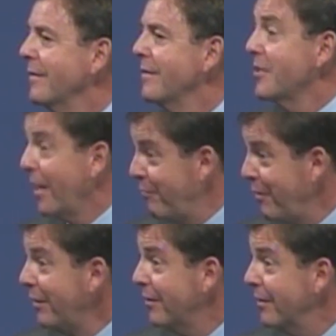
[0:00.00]

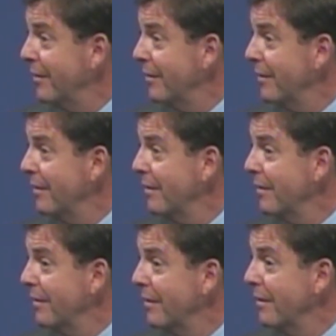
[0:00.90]
Seinfeld?
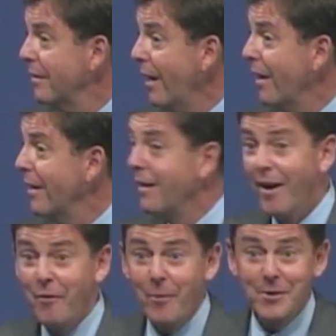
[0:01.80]
Yeah.
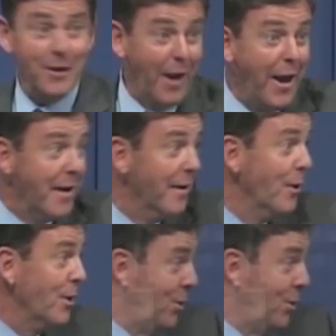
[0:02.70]
Everybody said, hey, it's